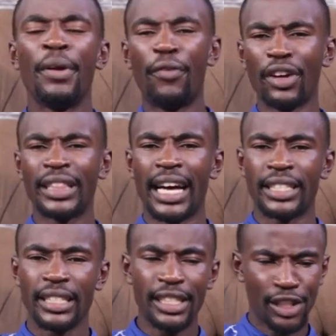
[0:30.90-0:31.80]
Before
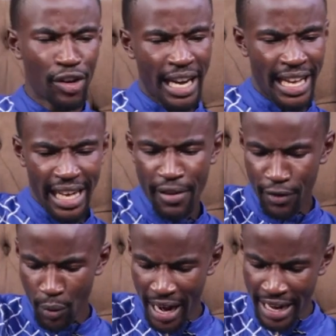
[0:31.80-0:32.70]
that, it's not like
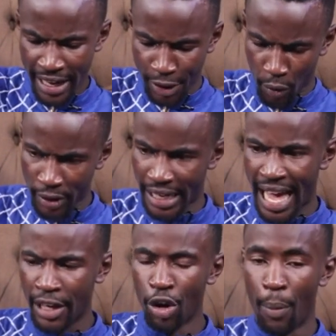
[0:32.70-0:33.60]
everyone else was
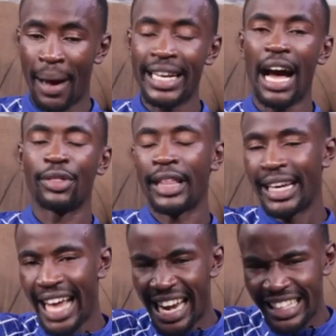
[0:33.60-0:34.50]
lying. No, but now the
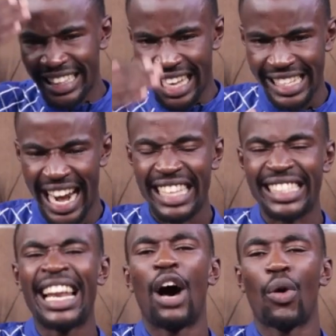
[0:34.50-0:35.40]
reality that
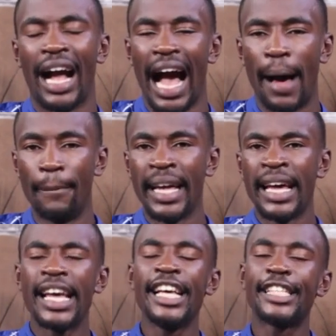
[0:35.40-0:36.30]
has now come
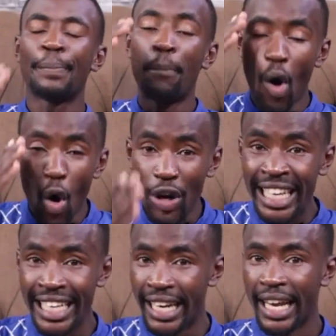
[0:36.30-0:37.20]
is more
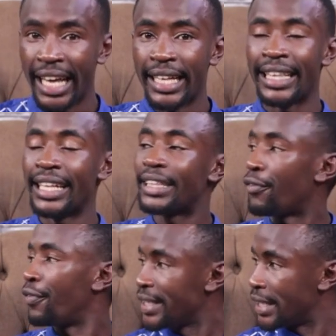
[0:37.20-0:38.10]
real than
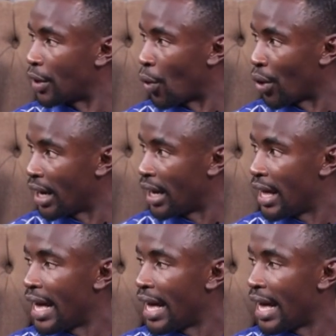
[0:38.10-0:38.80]
the physical.